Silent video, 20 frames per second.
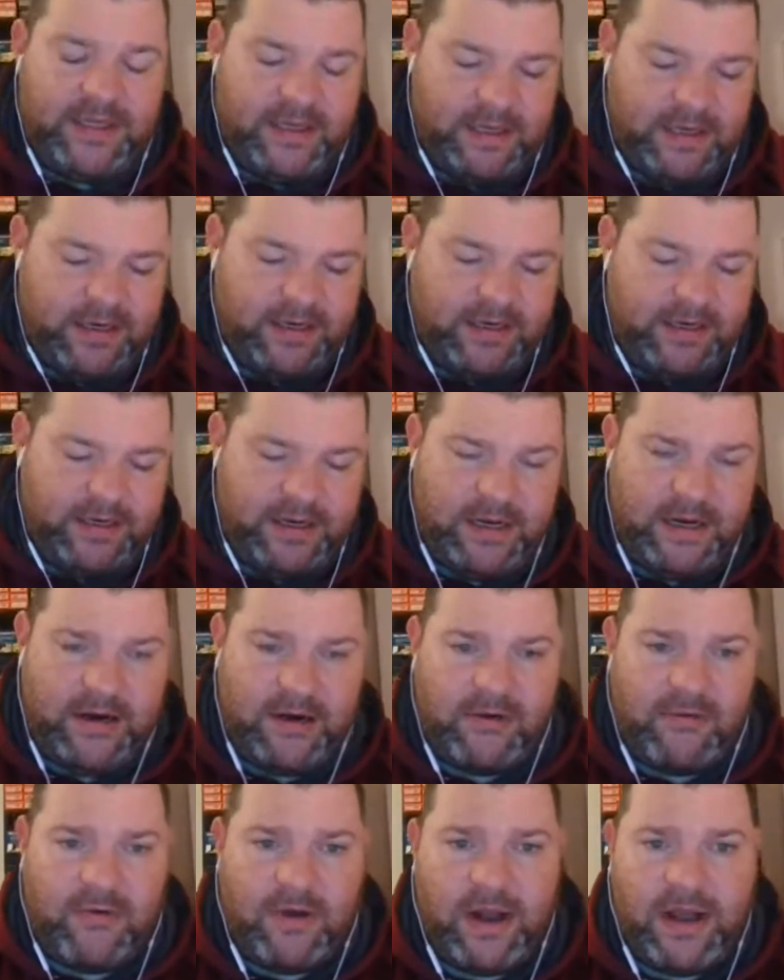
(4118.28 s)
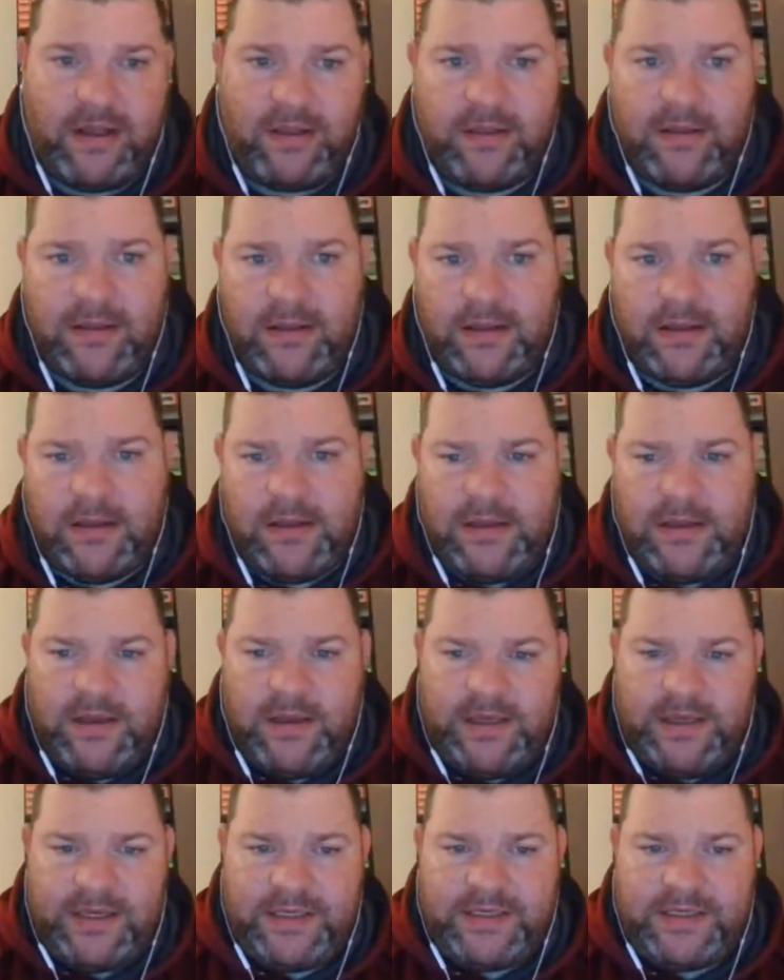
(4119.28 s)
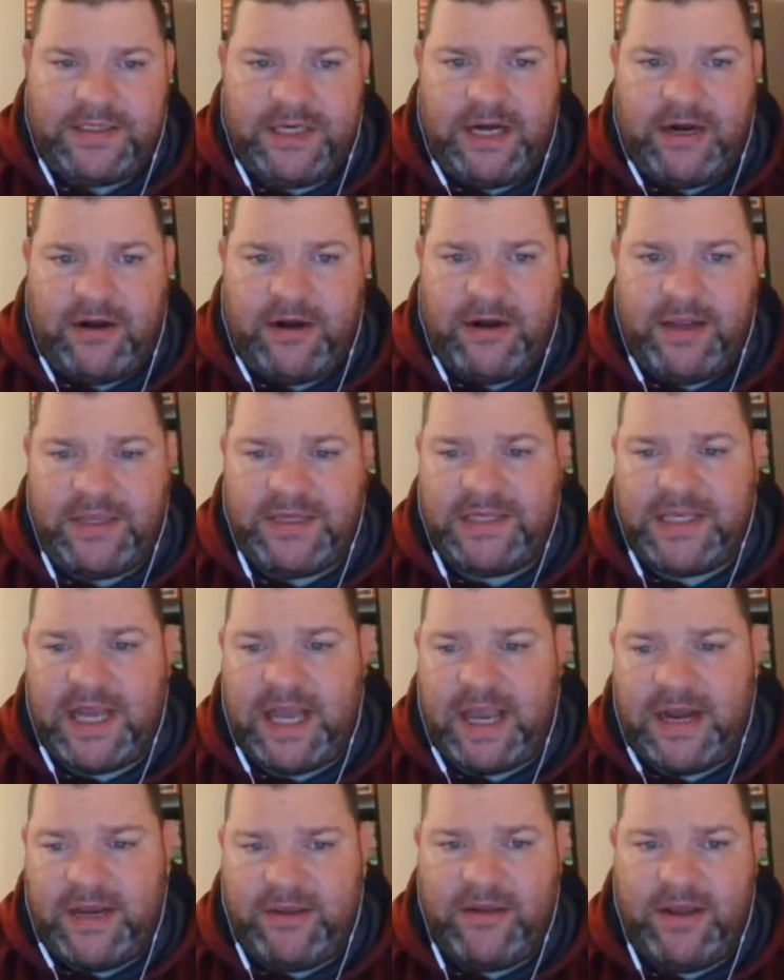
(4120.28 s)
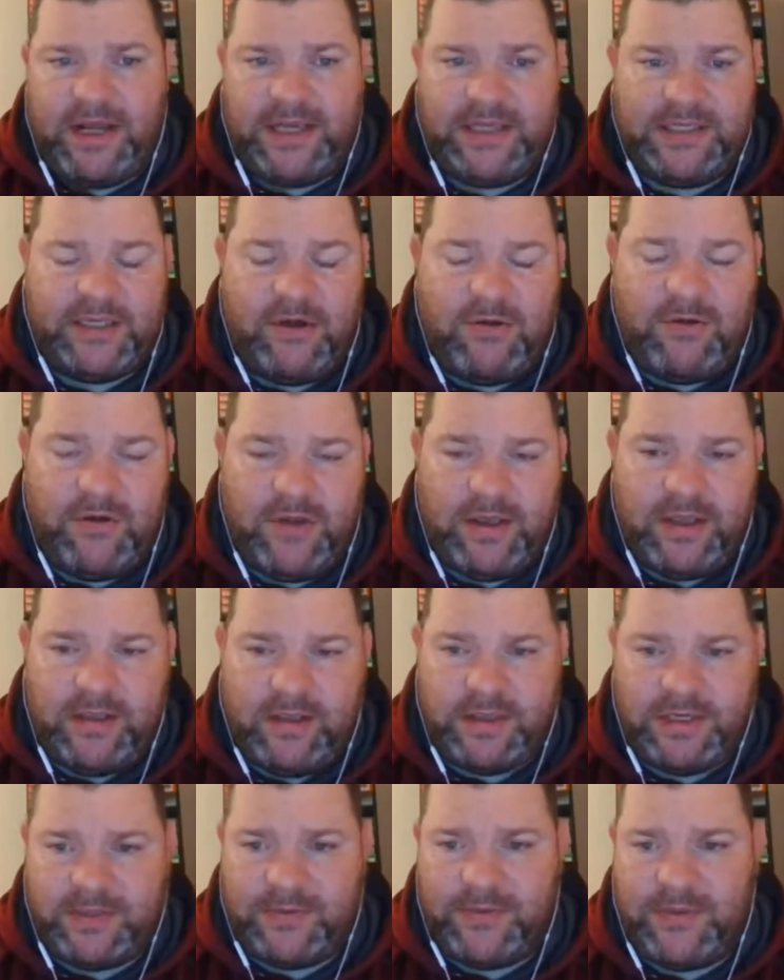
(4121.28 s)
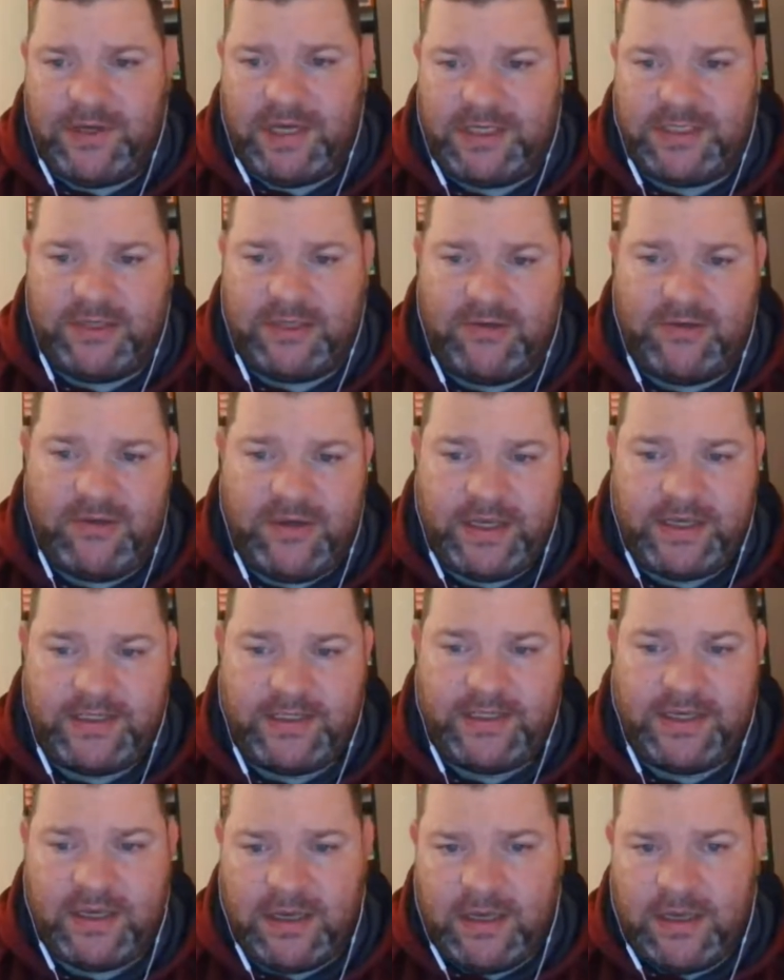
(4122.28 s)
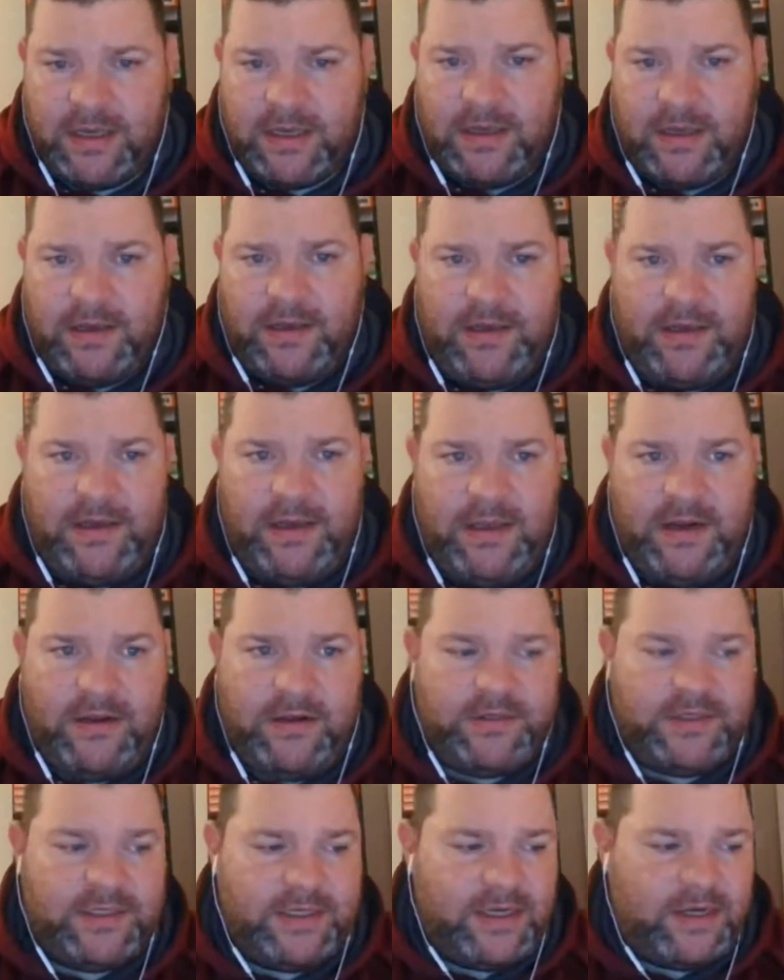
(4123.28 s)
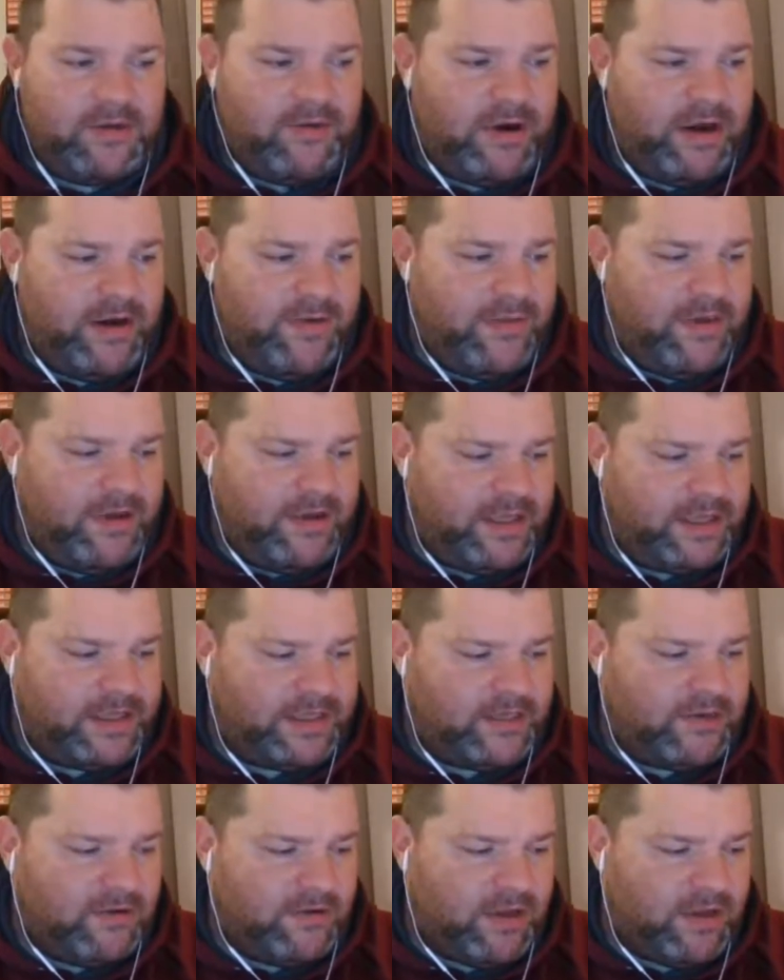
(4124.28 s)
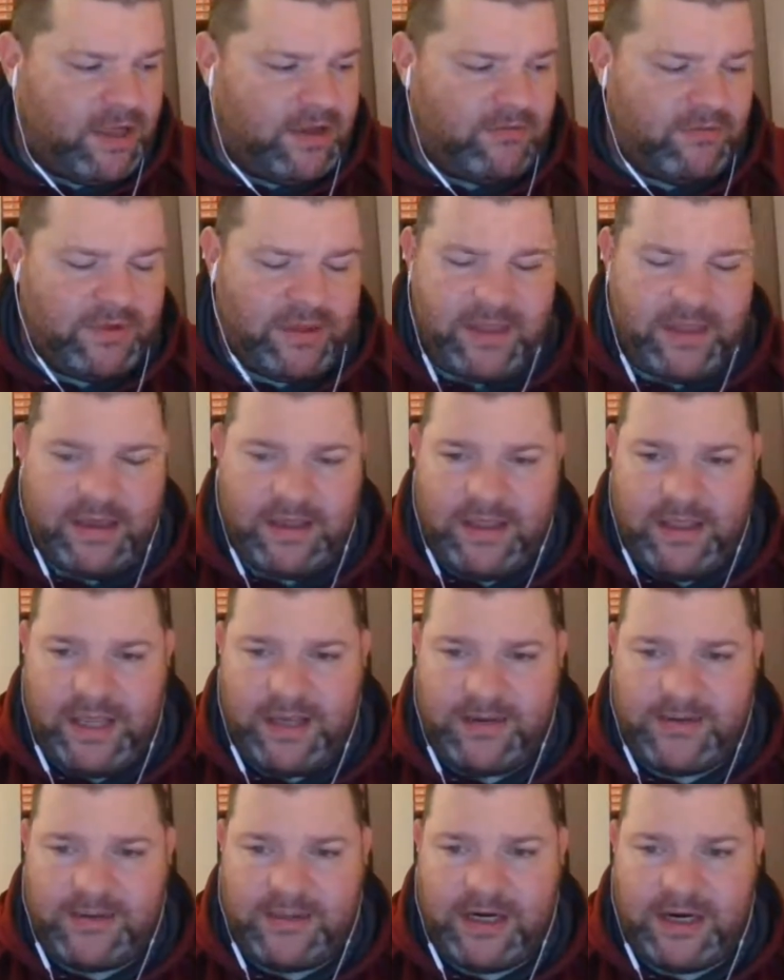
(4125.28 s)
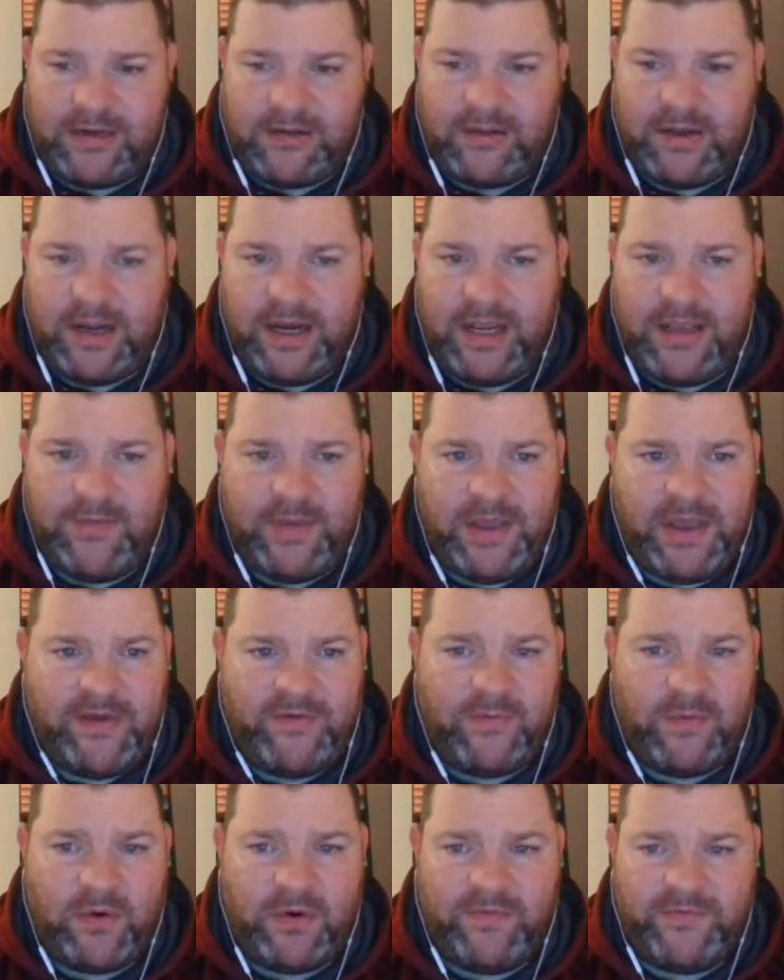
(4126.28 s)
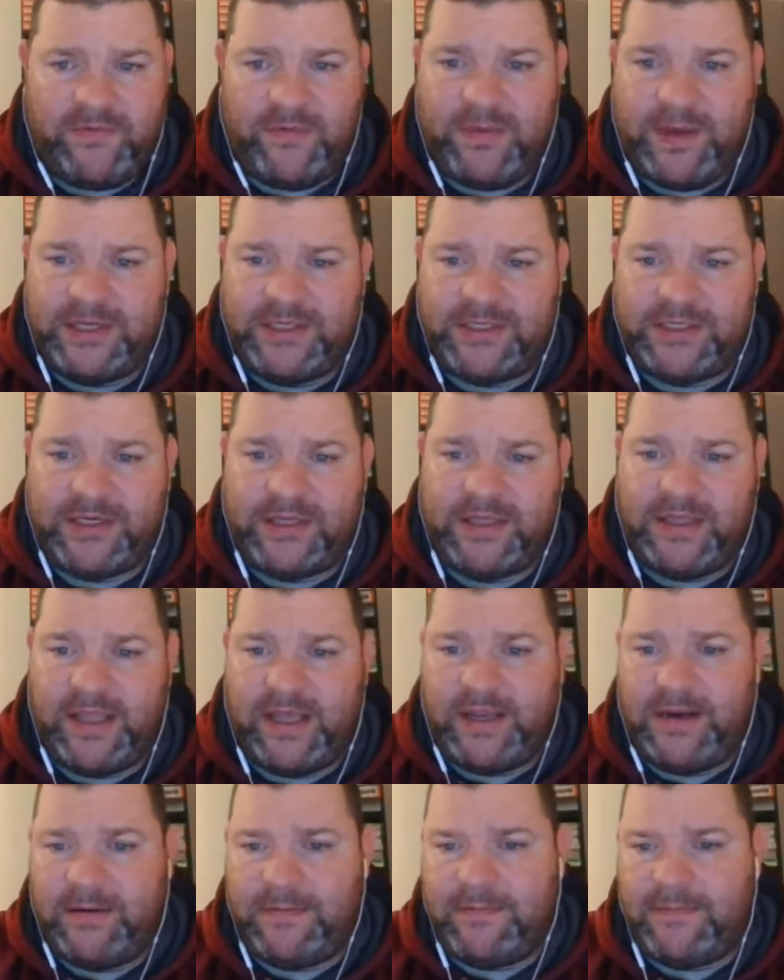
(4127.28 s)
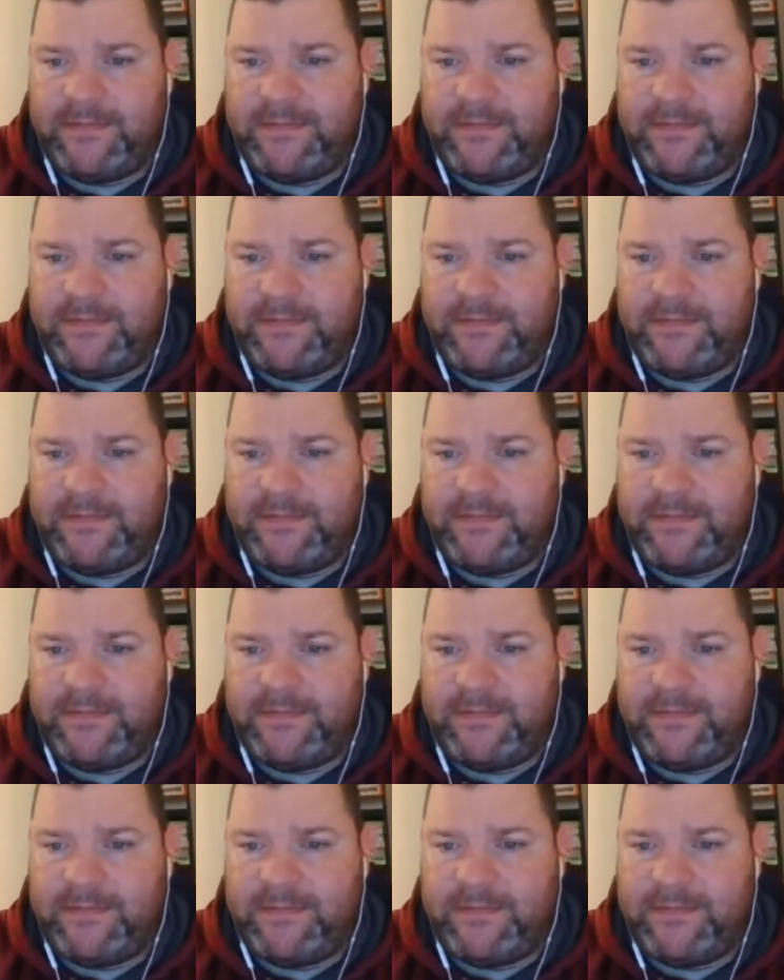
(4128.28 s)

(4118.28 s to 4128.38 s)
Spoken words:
in here in a while is Jerry Sett. You guys know who he is. Some of you guys know who he is. He knows quite a bit that's going on with the Amtrak line. He may have more information on that.